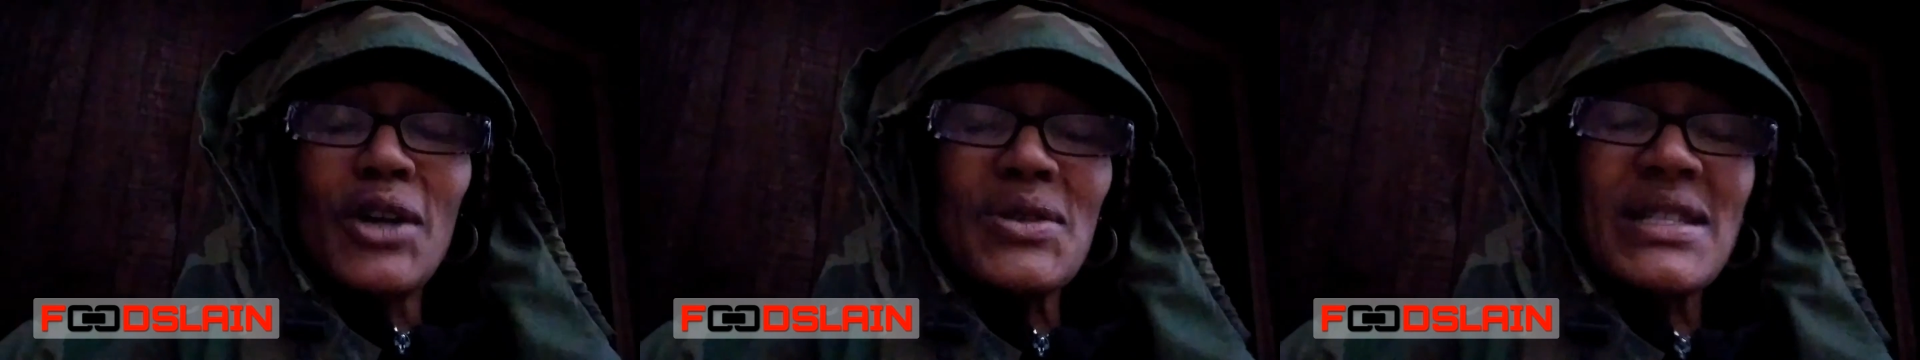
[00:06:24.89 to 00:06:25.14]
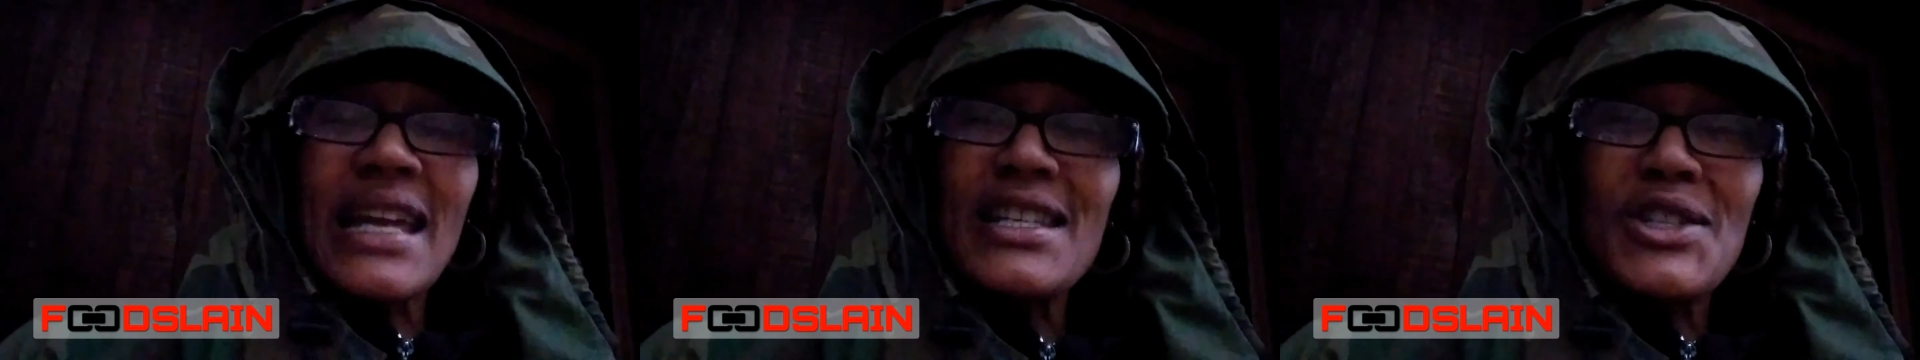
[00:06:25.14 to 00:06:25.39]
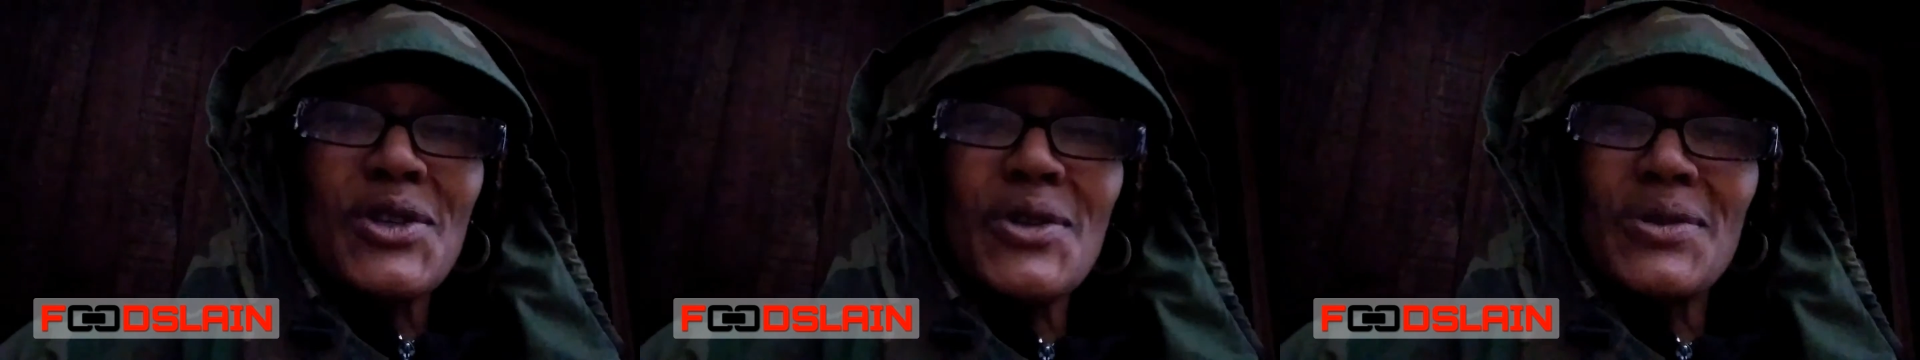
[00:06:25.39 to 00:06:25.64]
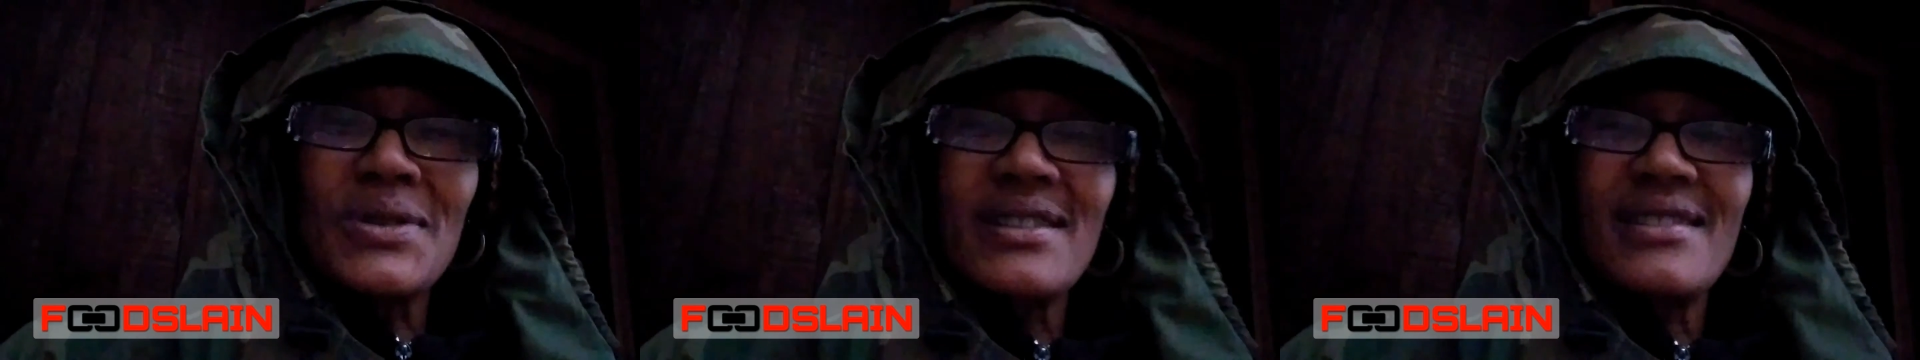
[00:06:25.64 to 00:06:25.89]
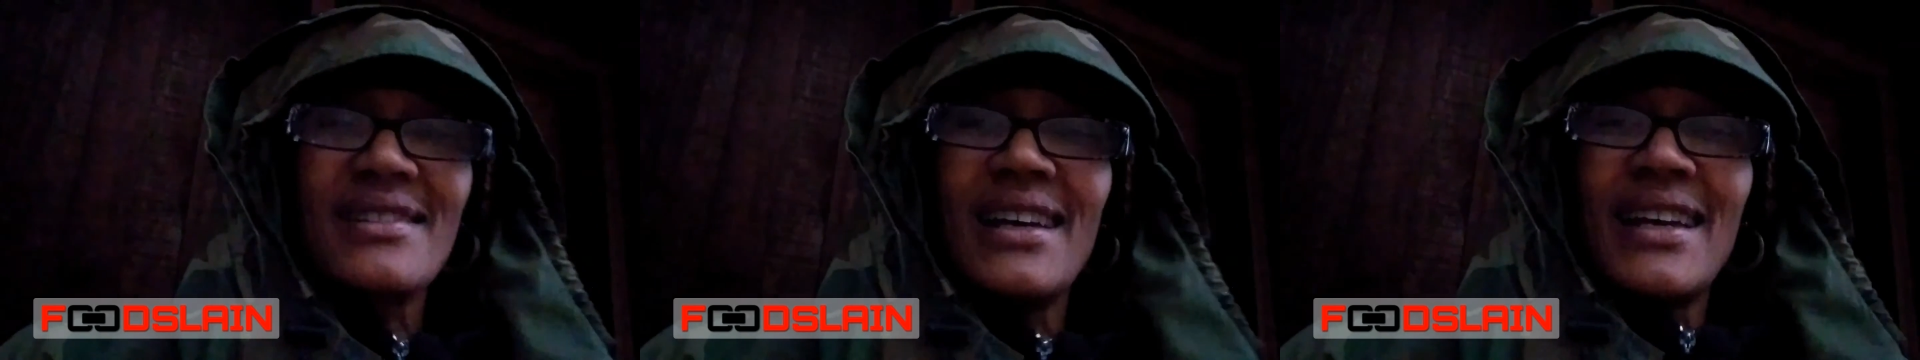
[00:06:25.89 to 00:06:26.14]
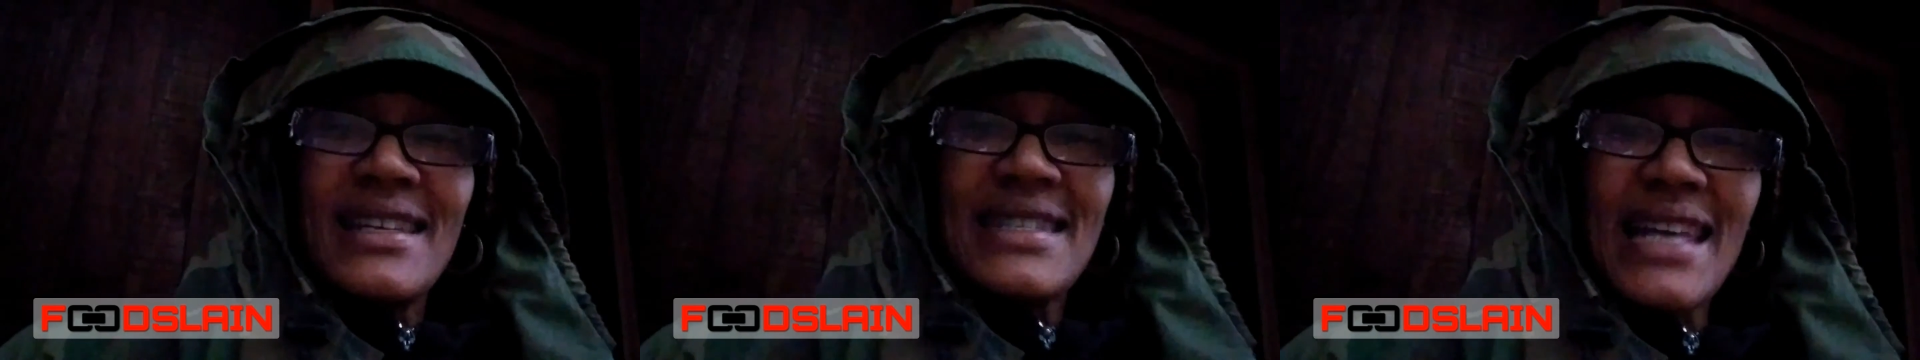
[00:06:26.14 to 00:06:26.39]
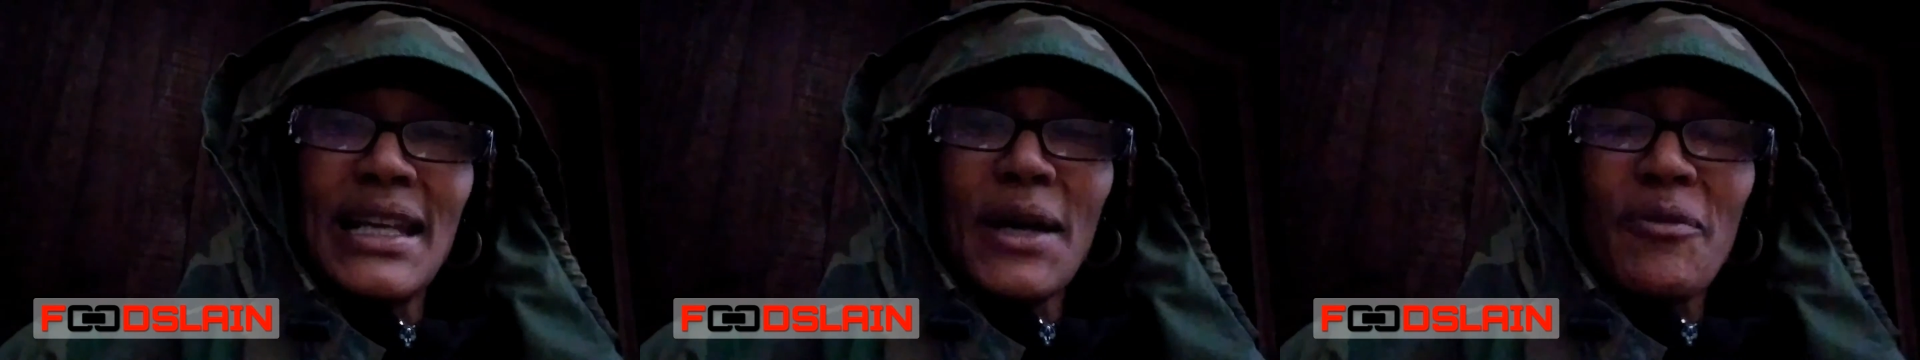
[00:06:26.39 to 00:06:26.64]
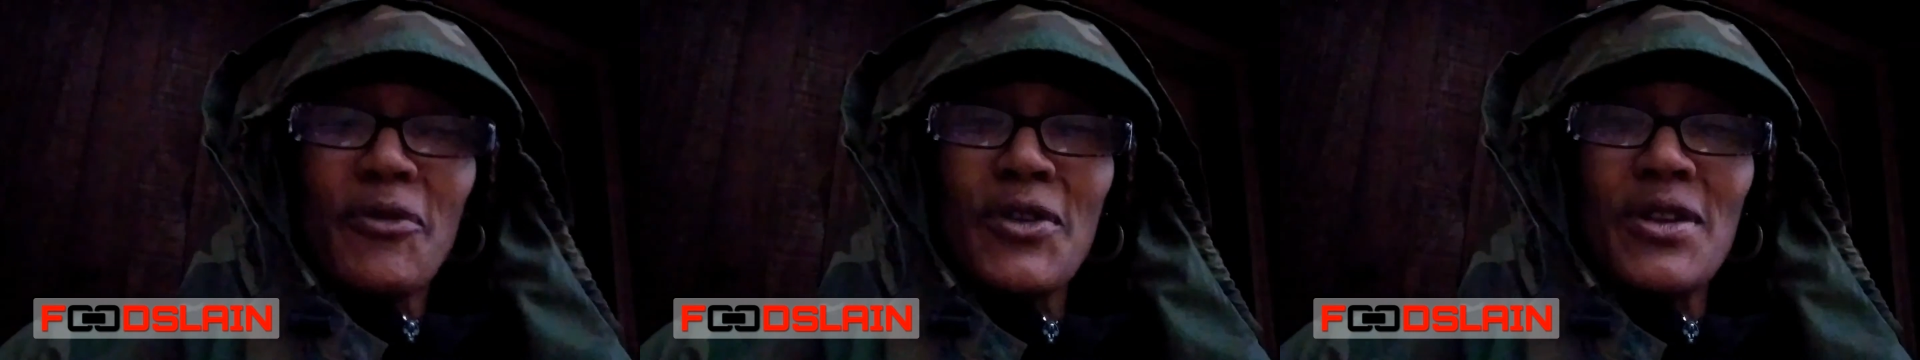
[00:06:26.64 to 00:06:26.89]
Stay tuned. Sign up
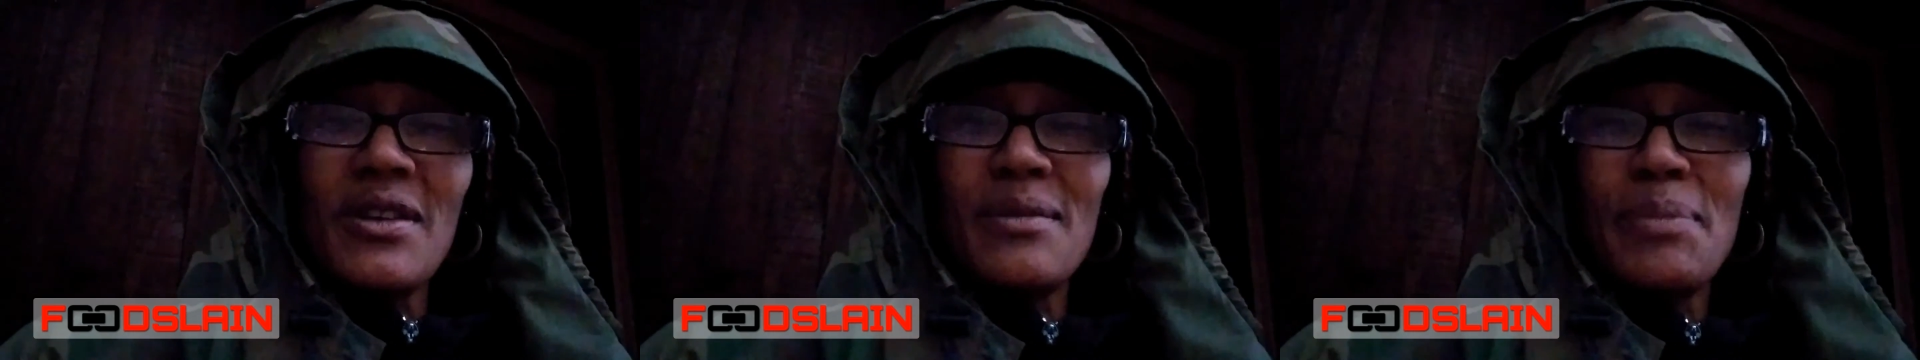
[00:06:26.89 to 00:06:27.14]
for the